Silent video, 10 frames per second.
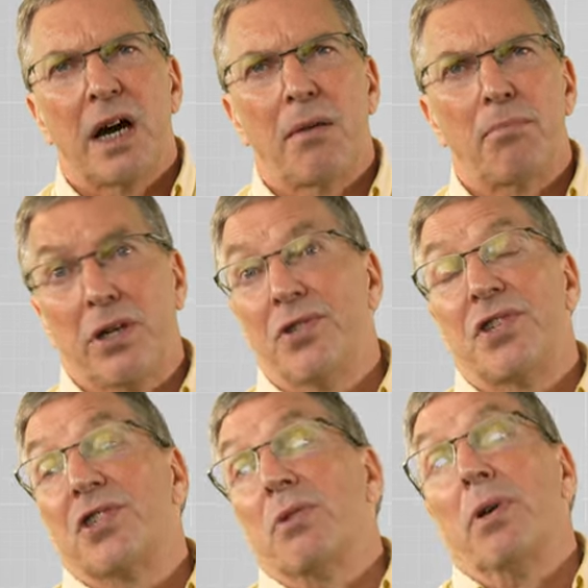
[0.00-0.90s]
because
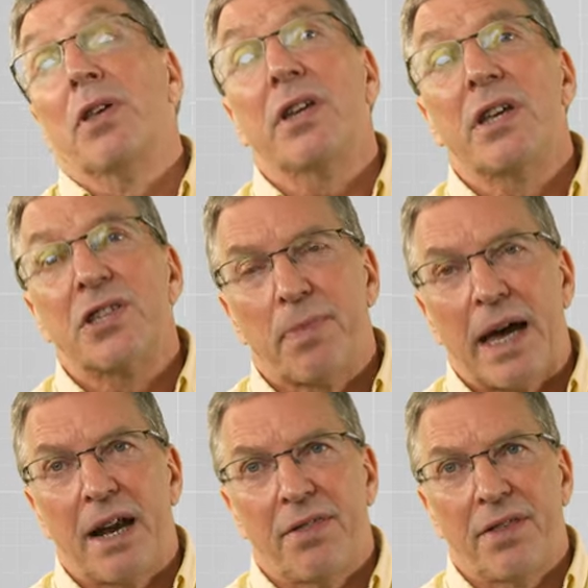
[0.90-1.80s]
disability is a
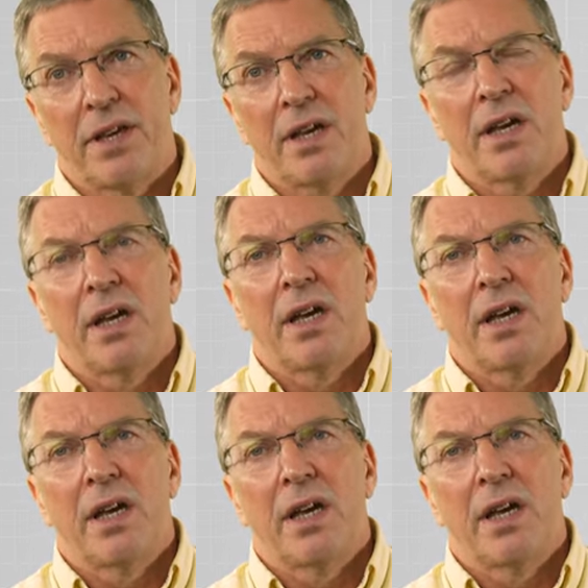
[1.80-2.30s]
bad thing,